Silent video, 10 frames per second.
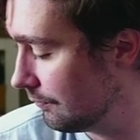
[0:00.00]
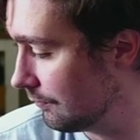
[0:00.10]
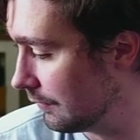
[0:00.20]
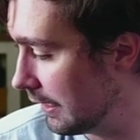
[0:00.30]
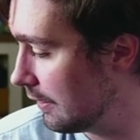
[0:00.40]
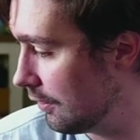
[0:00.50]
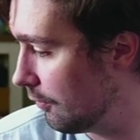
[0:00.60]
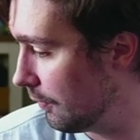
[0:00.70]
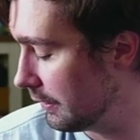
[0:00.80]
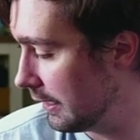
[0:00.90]
They didn't
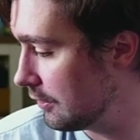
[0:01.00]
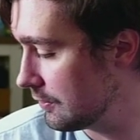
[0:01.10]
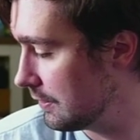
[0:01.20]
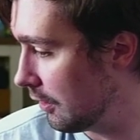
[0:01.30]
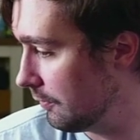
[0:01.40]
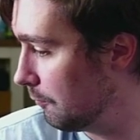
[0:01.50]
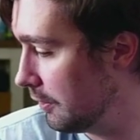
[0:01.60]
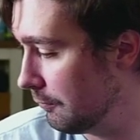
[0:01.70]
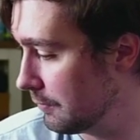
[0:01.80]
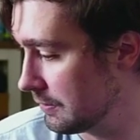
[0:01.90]
know. They just all they
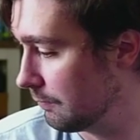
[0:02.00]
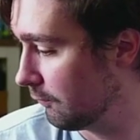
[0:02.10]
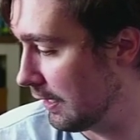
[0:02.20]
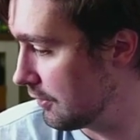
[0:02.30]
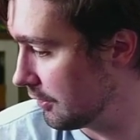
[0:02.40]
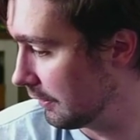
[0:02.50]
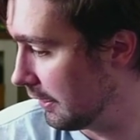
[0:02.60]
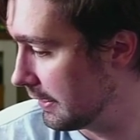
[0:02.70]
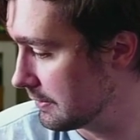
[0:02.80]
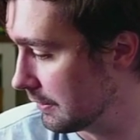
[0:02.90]
wanted was flashing
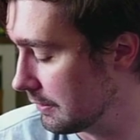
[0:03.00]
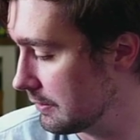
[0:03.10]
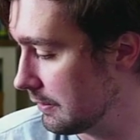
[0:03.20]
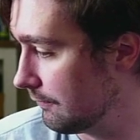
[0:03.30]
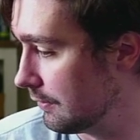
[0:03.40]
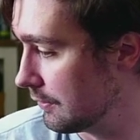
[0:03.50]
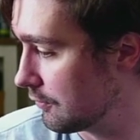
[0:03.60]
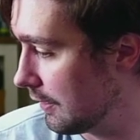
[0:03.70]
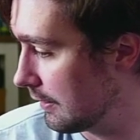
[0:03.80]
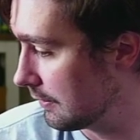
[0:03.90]
lights and stuff to
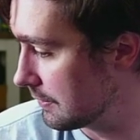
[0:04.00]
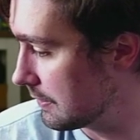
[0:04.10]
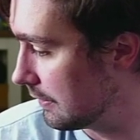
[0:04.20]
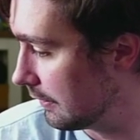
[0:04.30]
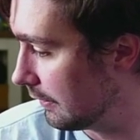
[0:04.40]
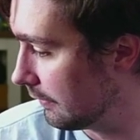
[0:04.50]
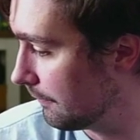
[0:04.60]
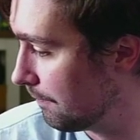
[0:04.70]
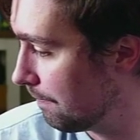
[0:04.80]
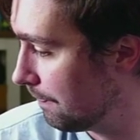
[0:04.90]
distract us, didn't they?
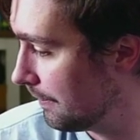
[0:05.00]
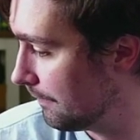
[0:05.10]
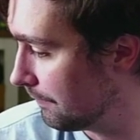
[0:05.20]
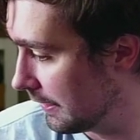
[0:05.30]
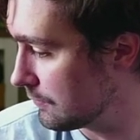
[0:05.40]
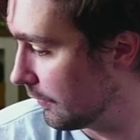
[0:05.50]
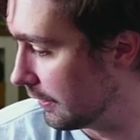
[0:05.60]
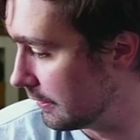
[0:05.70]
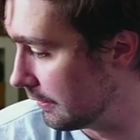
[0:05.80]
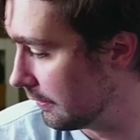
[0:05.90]
That's why they
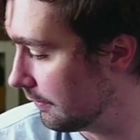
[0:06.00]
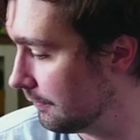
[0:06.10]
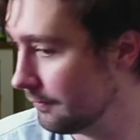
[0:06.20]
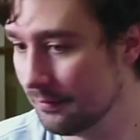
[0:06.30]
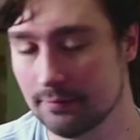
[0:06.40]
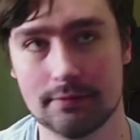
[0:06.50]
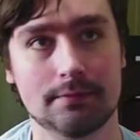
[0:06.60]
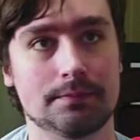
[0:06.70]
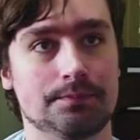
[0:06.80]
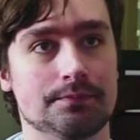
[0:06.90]
did it.
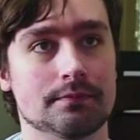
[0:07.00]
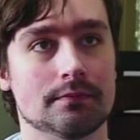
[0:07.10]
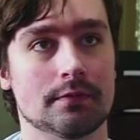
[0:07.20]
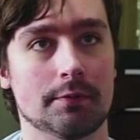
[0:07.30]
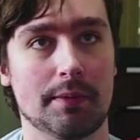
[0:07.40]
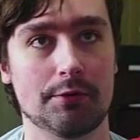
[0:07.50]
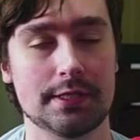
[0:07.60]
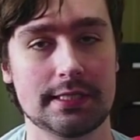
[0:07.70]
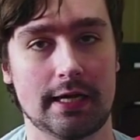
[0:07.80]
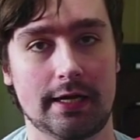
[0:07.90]
Remember this
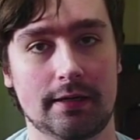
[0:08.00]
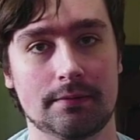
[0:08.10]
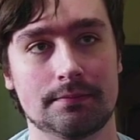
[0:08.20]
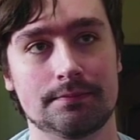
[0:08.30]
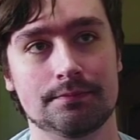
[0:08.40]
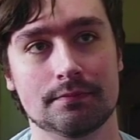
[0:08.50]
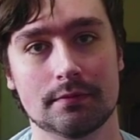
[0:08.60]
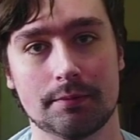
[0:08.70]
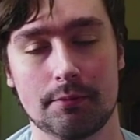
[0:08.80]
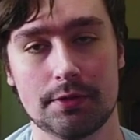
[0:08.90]
guy?
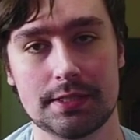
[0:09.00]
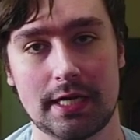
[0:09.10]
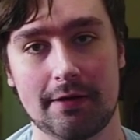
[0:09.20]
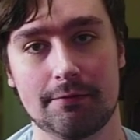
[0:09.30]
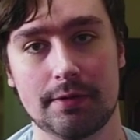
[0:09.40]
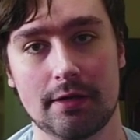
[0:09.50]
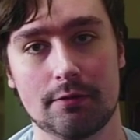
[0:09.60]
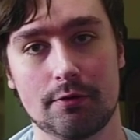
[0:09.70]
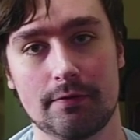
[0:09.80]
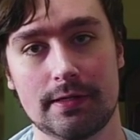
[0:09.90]
Remember this guy from the other
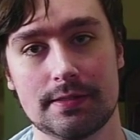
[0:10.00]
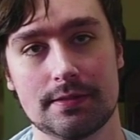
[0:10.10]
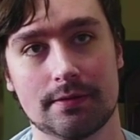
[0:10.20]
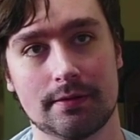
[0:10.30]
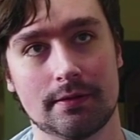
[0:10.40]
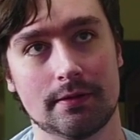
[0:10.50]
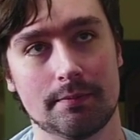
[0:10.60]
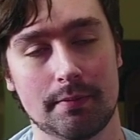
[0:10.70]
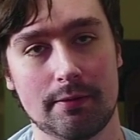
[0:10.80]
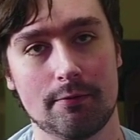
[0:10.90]
movies?
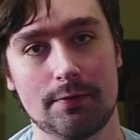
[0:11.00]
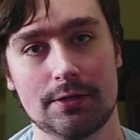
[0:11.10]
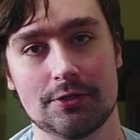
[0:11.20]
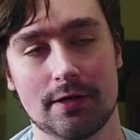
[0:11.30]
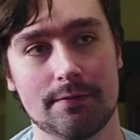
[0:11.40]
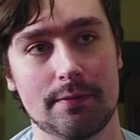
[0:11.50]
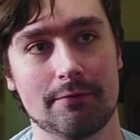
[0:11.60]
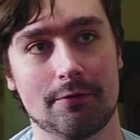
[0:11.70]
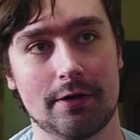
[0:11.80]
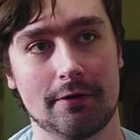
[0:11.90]
Maybe if we shove him in
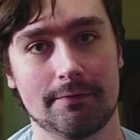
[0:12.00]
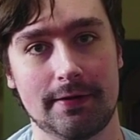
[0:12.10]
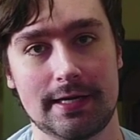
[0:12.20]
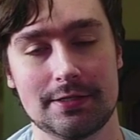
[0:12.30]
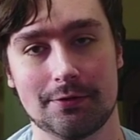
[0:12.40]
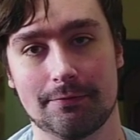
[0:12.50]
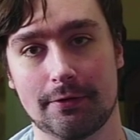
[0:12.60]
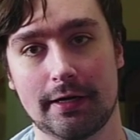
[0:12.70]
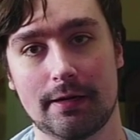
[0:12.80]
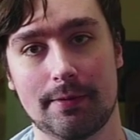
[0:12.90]
front of your face, you'll
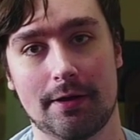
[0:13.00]
forget about